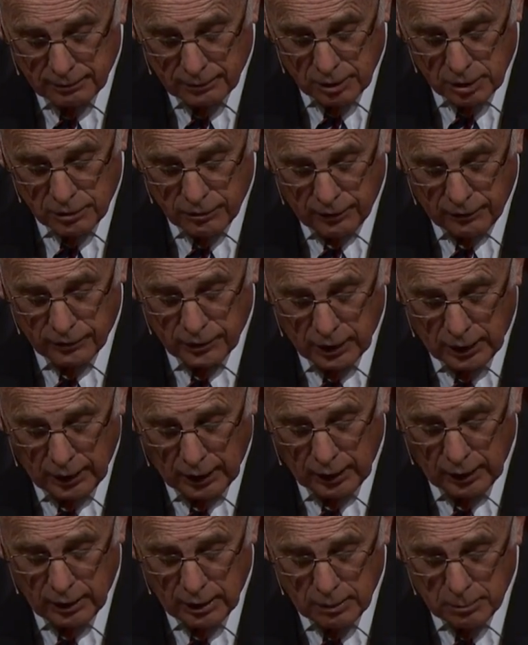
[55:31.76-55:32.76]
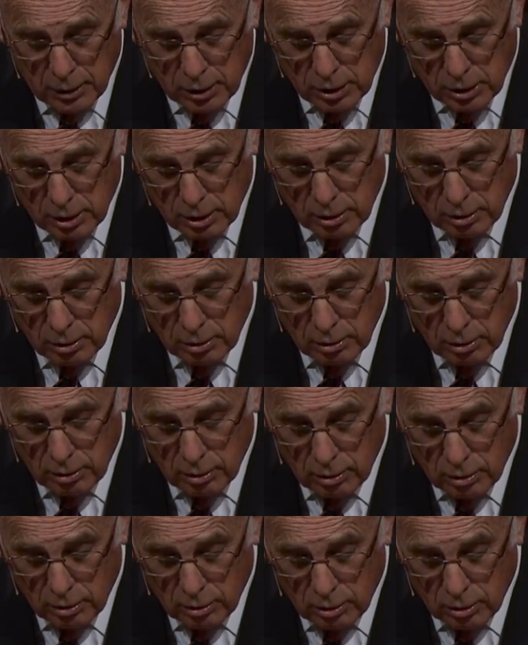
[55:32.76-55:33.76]
verse 50 Nicodemus,
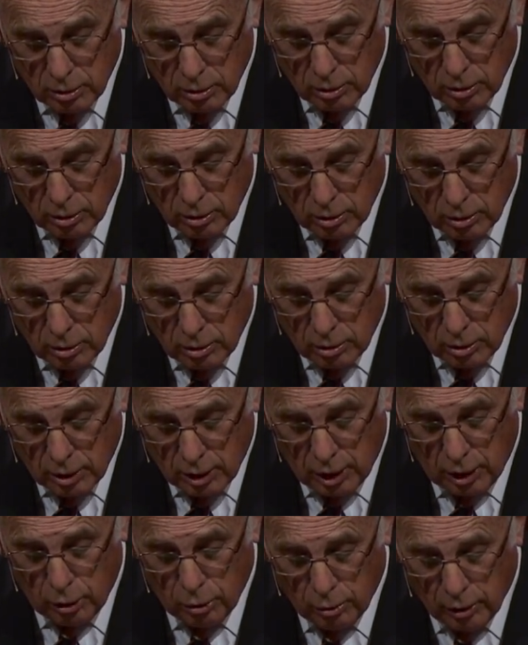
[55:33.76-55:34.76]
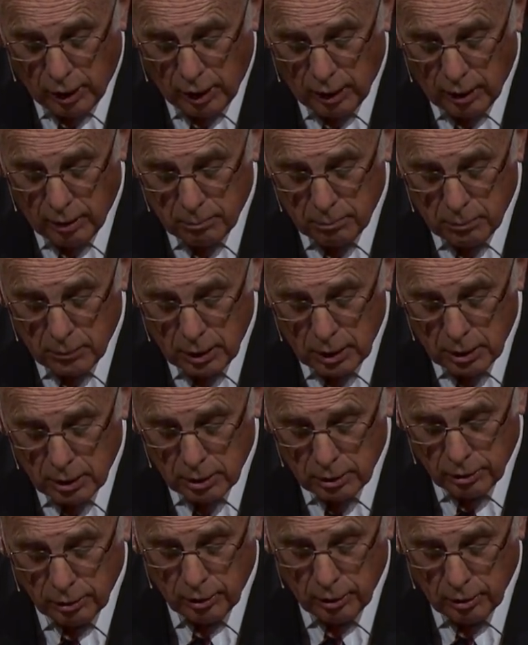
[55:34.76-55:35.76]
he who came
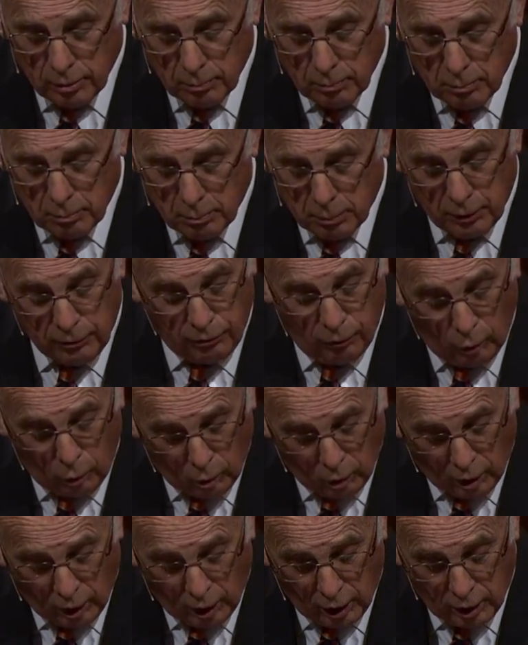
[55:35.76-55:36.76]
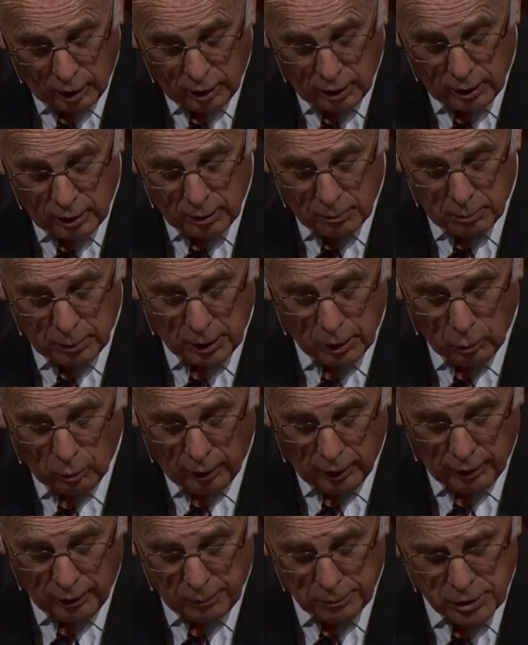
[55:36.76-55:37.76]
to him before, being
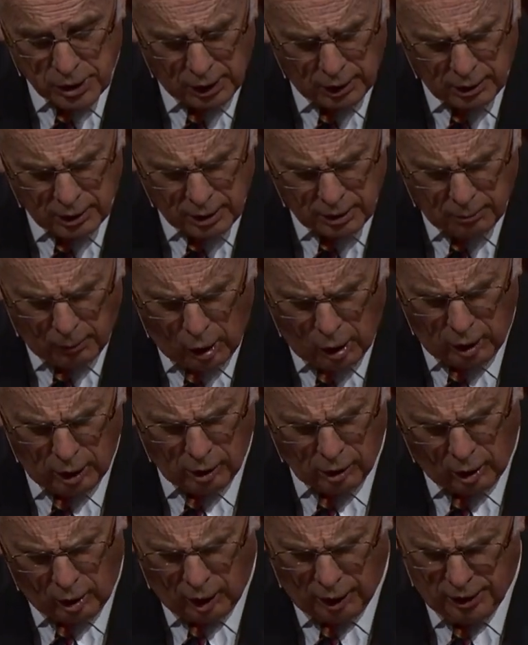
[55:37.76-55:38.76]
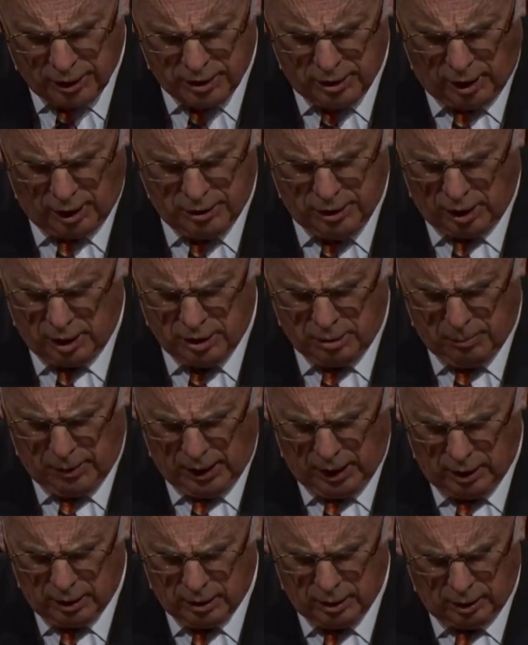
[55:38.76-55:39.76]
one of them, said to them, Our law does not judge a
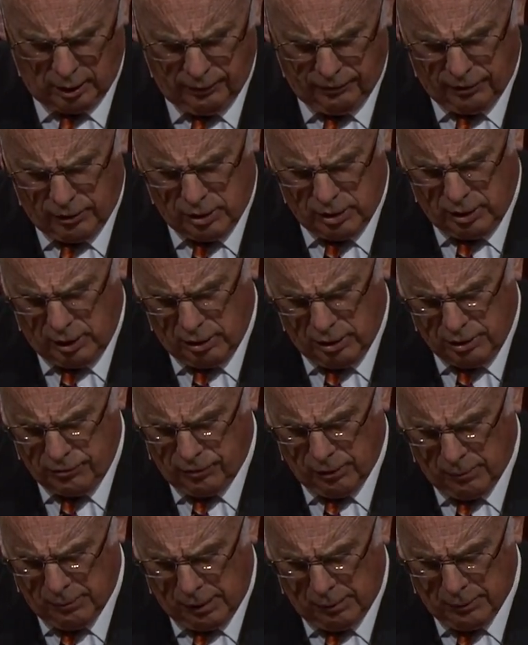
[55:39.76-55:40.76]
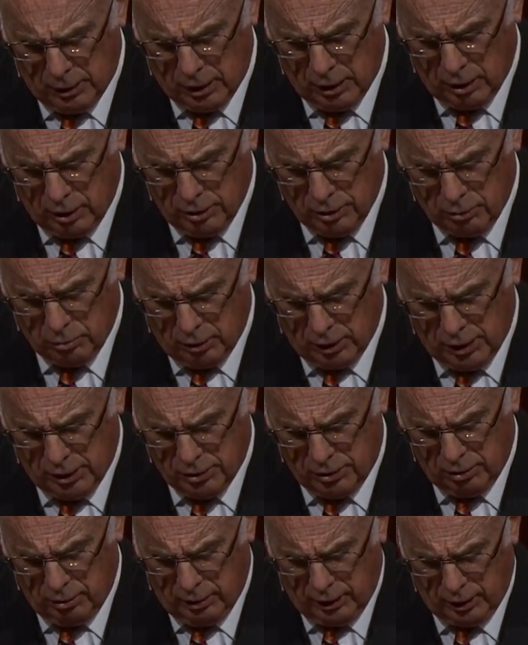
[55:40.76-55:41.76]
man until it first hears from him and knows what
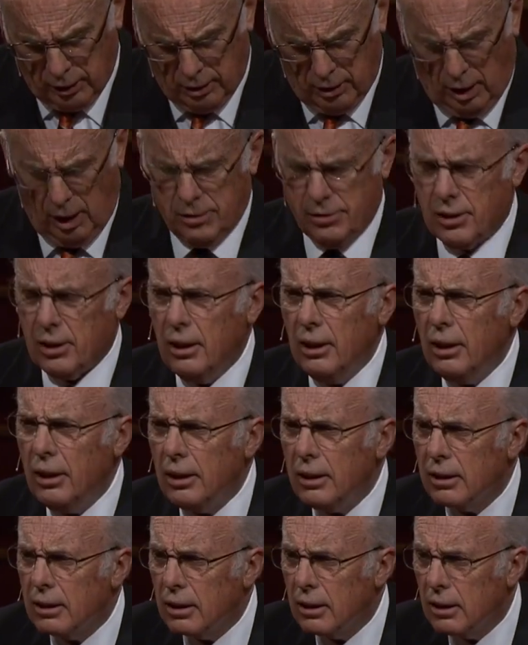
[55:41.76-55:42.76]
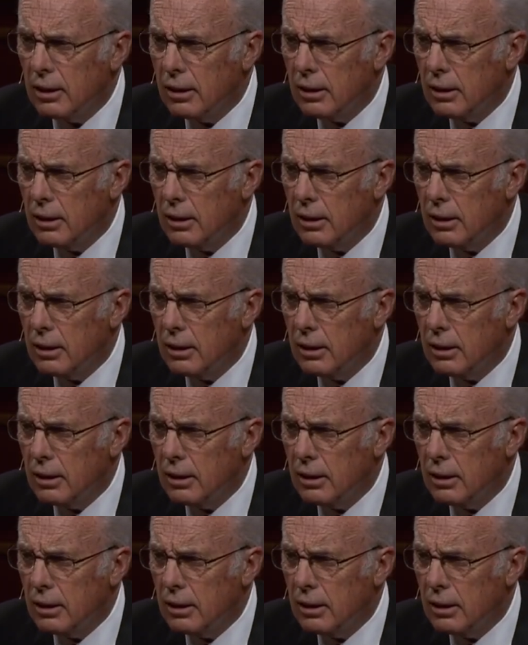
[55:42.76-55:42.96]
he's doing. Does it?